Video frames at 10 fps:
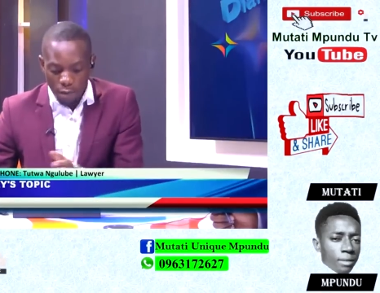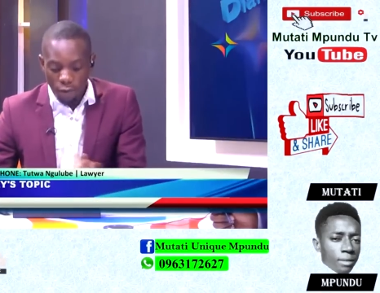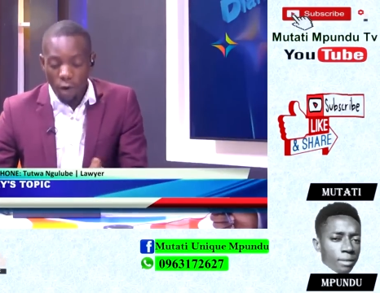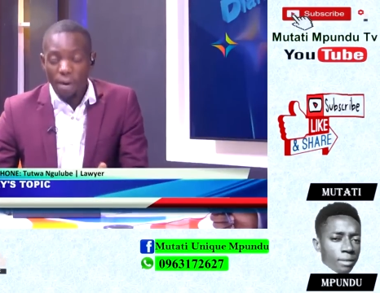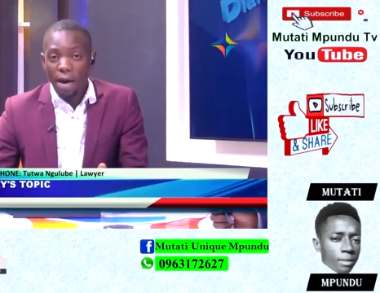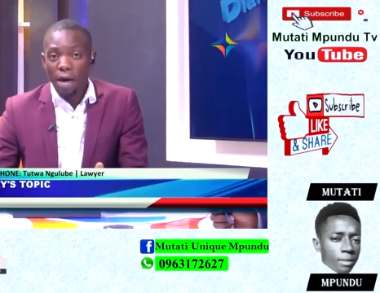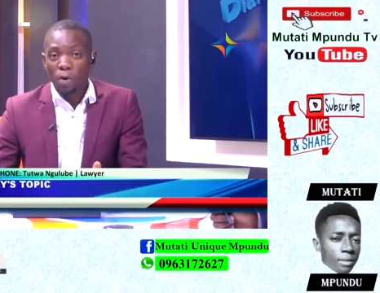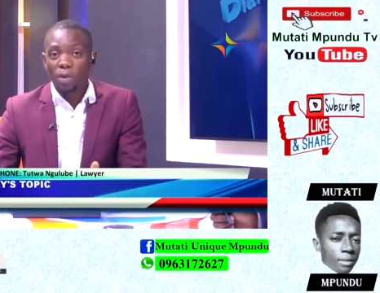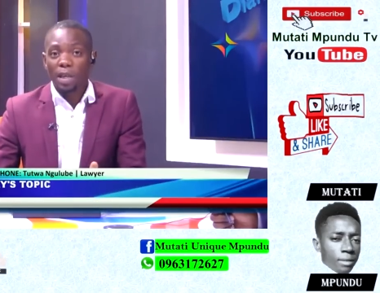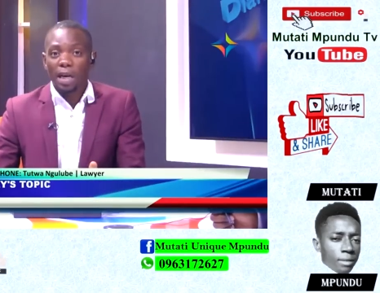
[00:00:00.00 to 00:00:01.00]
Speaker 1: former
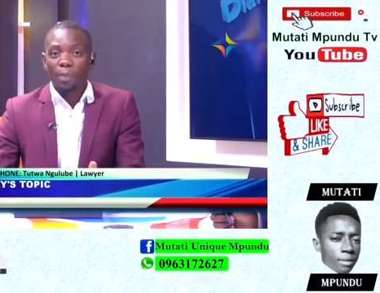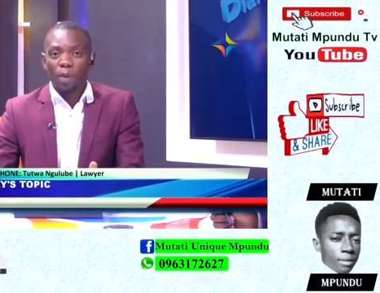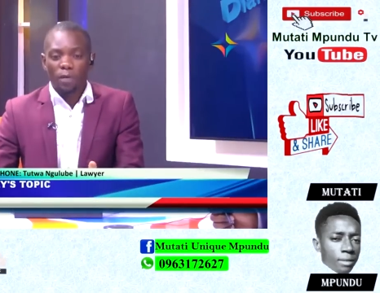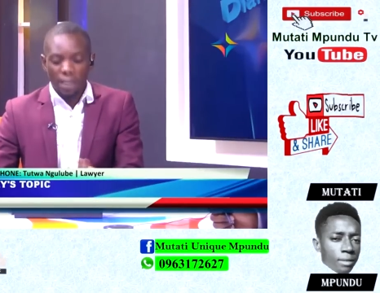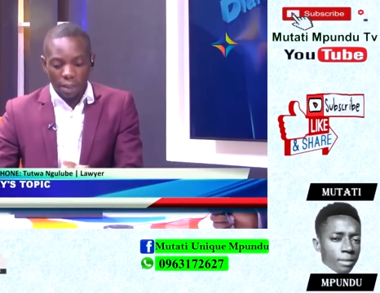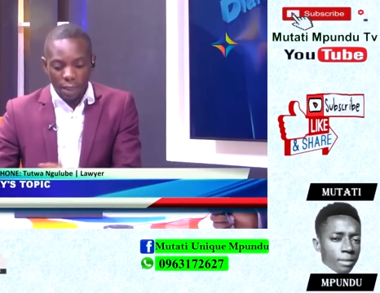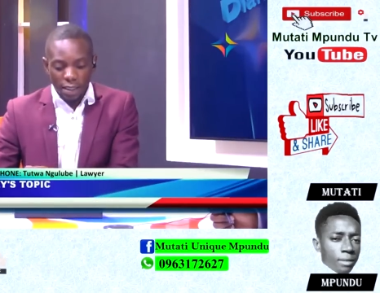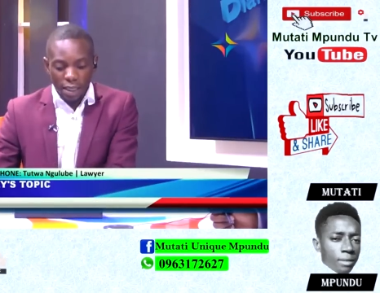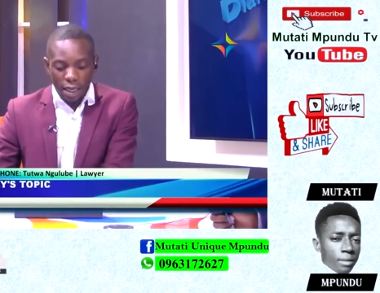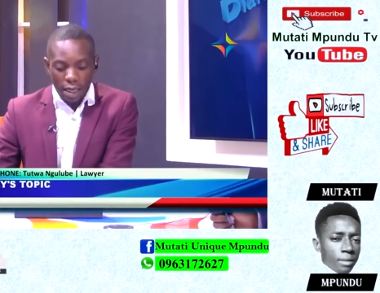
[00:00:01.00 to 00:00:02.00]
Lusaka Province
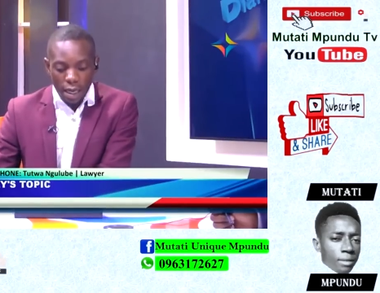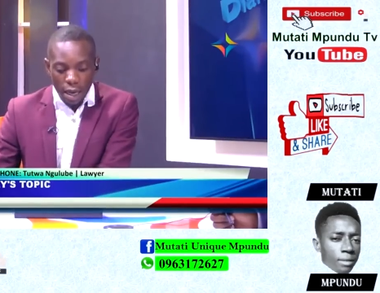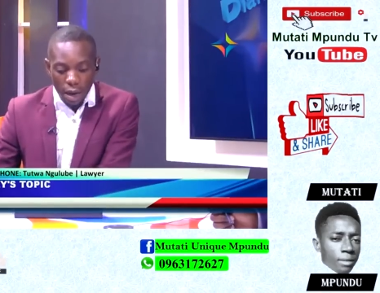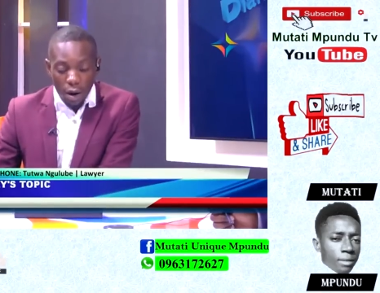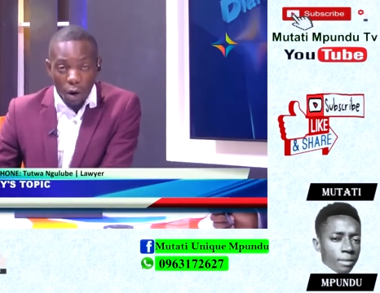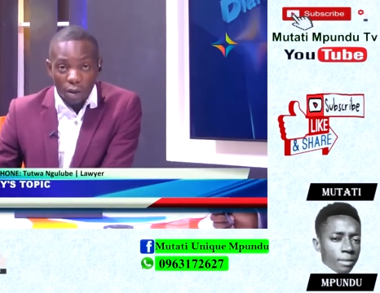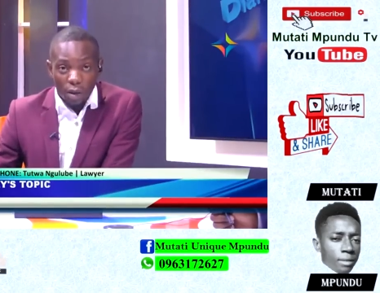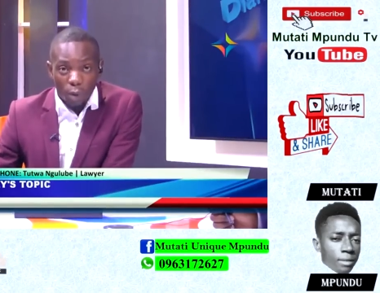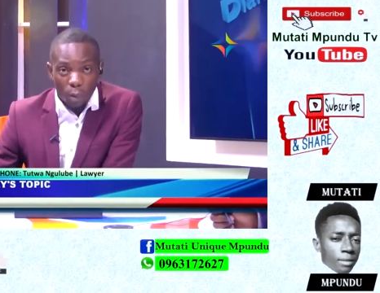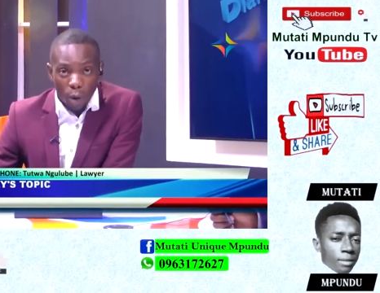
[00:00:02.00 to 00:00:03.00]
Minister
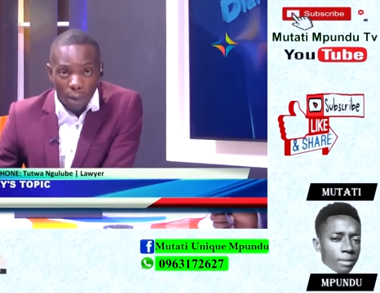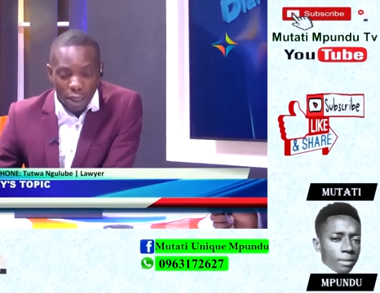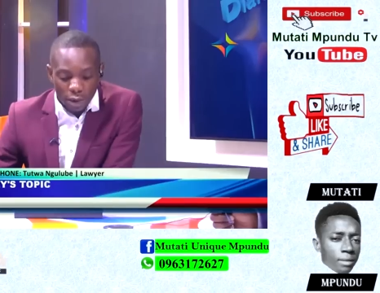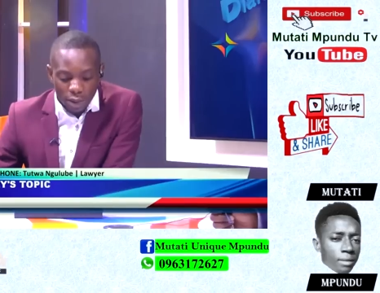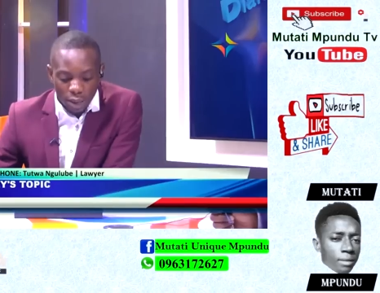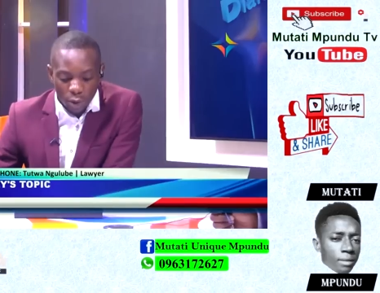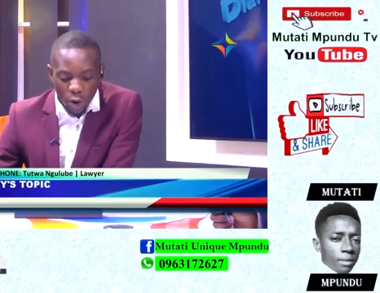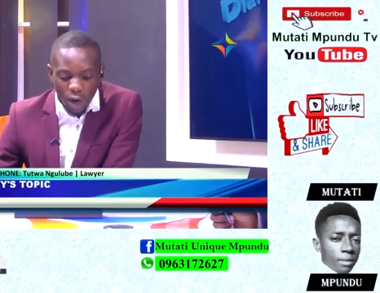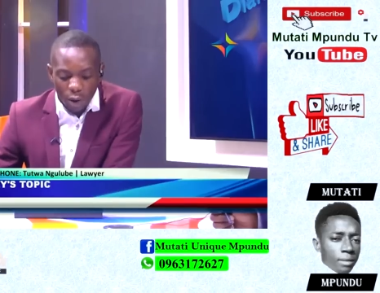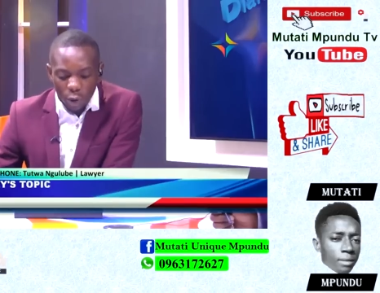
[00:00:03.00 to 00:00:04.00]
Honorable Bowman Lusambo.
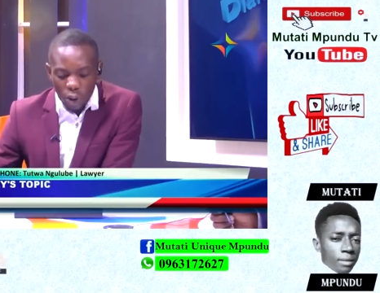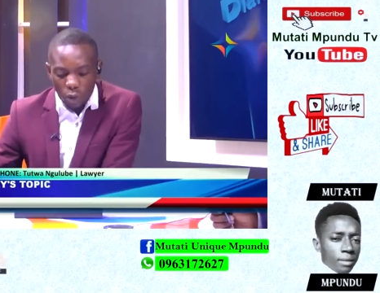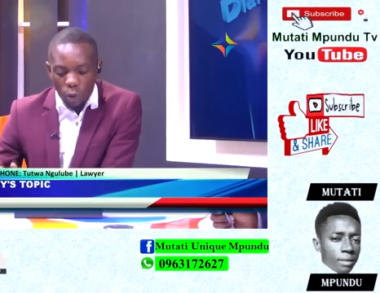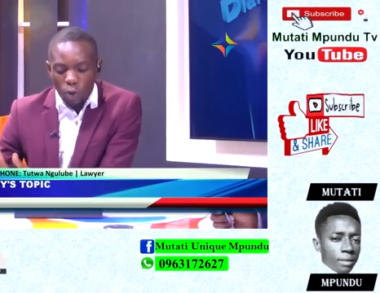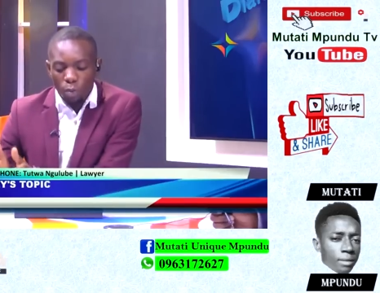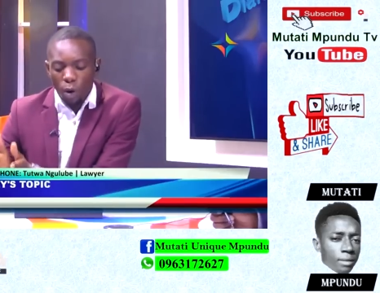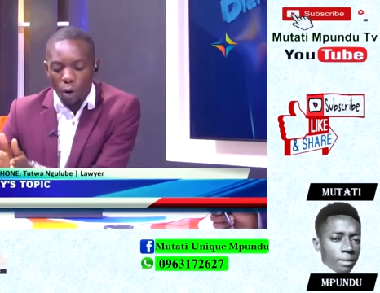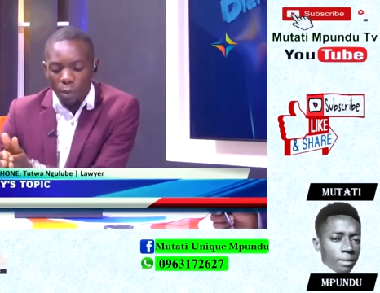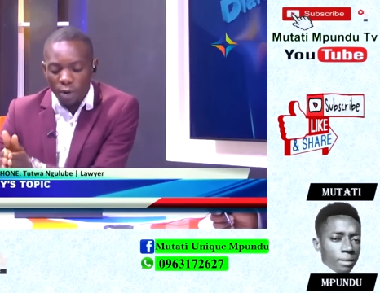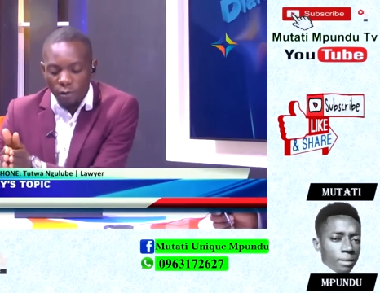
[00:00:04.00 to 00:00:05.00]
Now Kabushi will
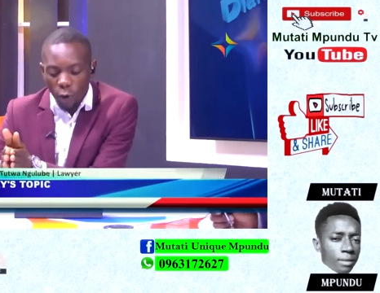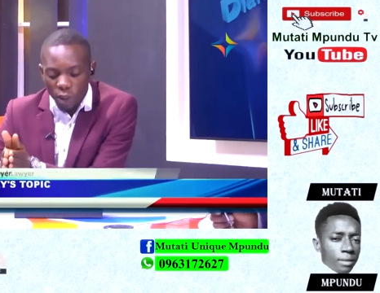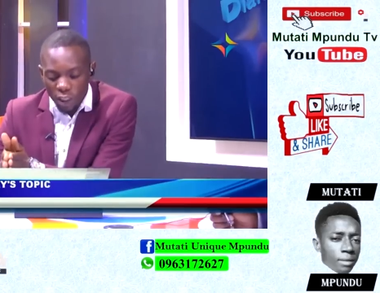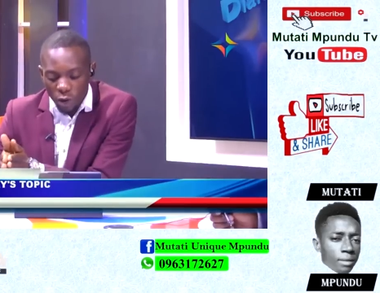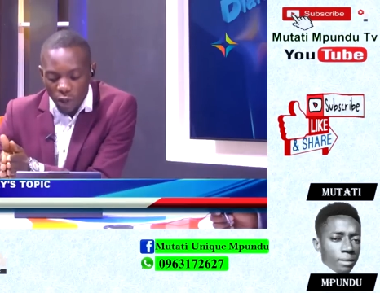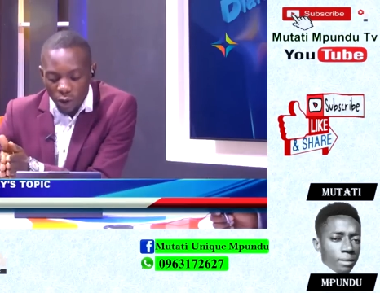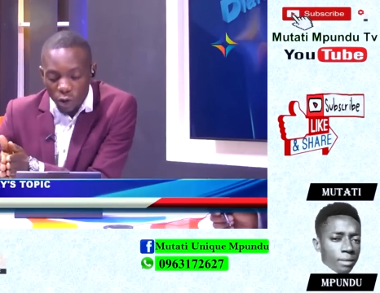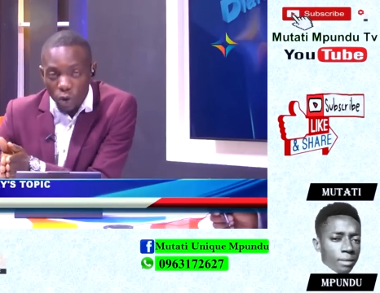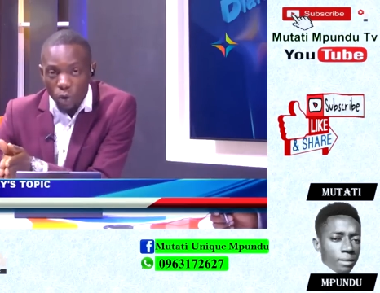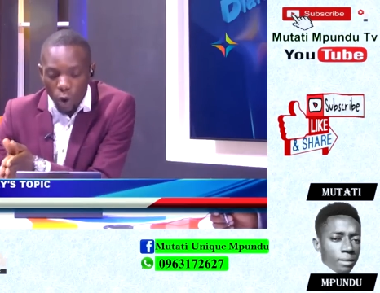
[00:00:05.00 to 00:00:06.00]
tomorrow be voting
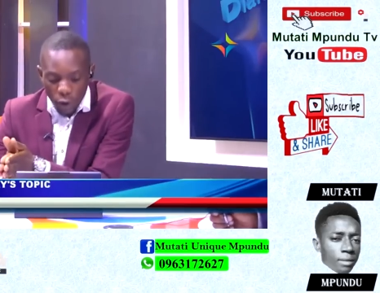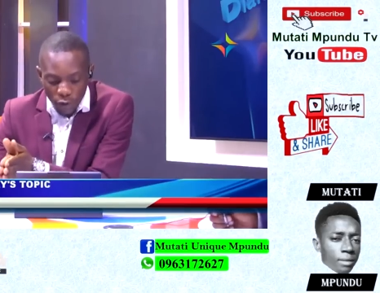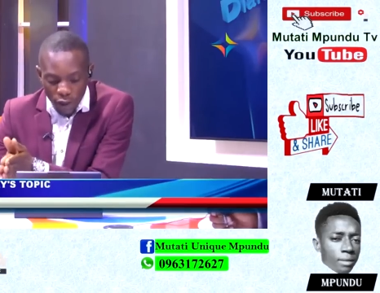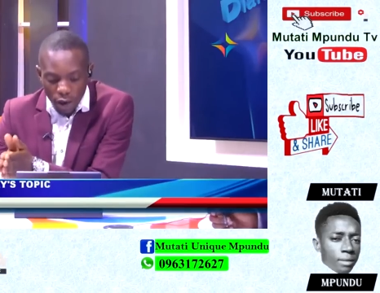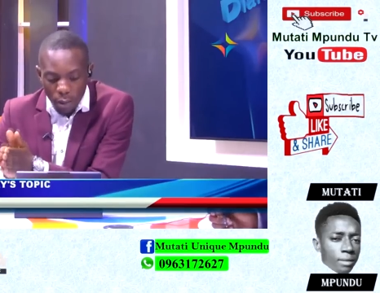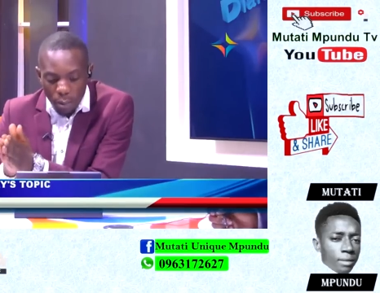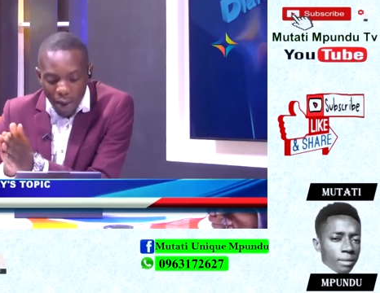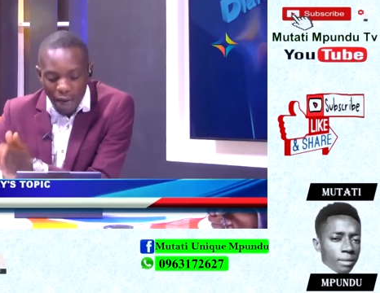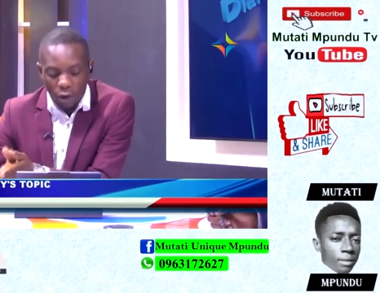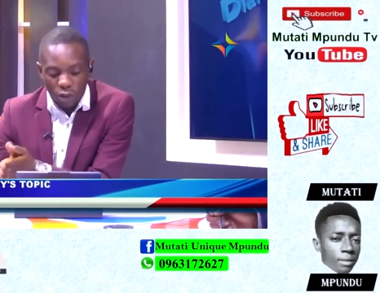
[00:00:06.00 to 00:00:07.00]
without you on the
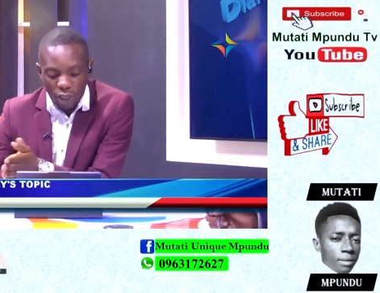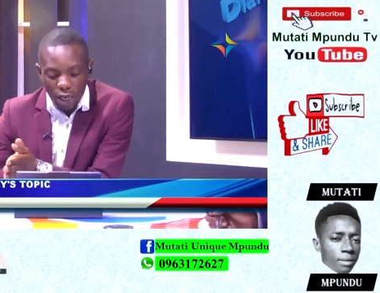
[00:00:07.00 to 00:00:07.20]
ballot.